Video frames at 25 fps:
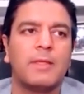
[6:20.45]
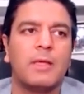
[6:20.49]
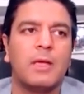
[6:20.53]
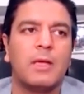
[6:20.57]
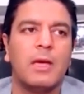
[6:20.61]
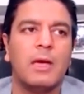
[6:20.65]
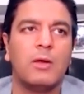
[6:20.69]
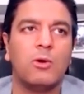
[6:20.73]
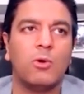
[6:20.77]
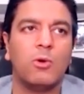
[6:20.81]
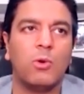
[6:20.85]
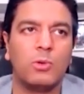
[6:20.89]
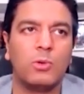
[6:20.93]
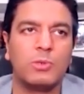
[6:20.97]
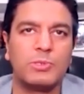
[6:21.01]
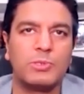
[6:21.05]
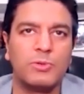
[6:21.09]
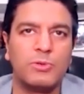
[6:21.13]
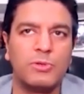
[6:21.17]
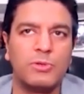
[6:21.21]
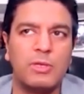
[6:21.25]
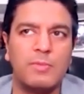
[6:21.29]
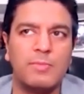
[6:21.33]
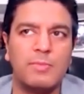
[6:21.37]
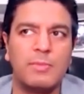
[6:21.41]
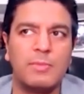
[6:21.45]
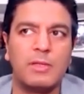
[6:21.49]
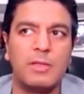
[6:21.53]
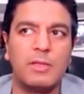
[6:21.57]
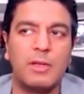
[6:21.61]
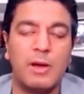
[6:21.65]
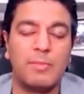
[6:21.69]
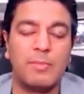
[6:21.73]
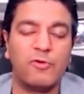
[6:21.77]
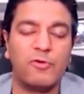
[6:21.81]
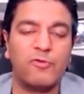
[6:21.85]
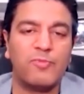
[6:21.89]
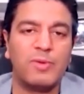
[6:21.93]
and also the
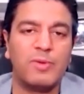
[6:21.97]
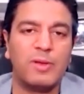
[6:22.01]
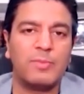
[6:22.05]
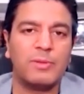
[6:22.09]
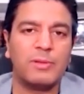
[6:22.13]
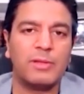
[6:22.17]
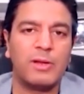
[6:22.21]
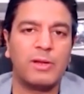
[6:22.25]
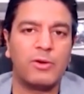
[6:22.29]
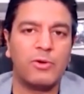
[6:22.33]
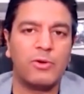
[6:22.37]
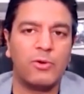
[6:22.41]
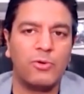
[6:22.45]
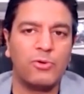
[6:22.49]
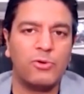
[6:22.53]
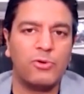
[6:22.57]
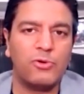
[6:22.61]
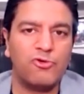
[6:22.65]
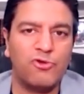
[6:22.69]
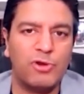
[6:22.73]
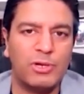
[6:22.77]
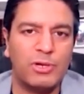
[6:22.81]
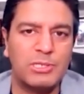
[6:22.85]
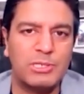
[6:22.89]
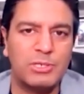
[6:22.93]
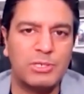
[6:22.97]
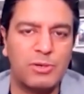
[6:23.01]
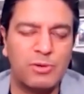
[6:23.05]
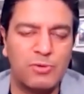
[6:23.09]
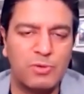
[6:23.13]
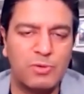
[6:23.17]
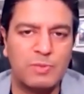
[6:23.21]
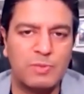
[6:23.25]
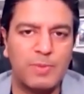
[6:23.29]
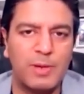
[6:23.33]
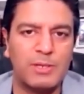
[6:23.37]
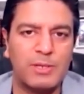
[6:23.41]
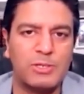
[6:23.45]
number of people that know you, trust you, and
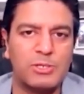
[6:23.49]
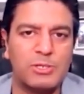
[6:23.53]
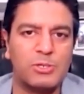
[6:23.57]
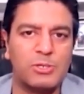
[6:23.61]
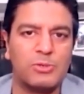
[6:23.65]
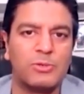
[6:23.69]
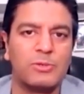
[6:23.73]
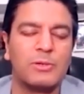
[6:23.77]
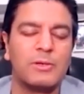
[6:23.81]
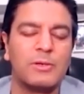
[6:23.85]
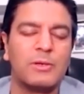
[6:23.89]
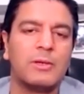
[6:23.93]
respect you.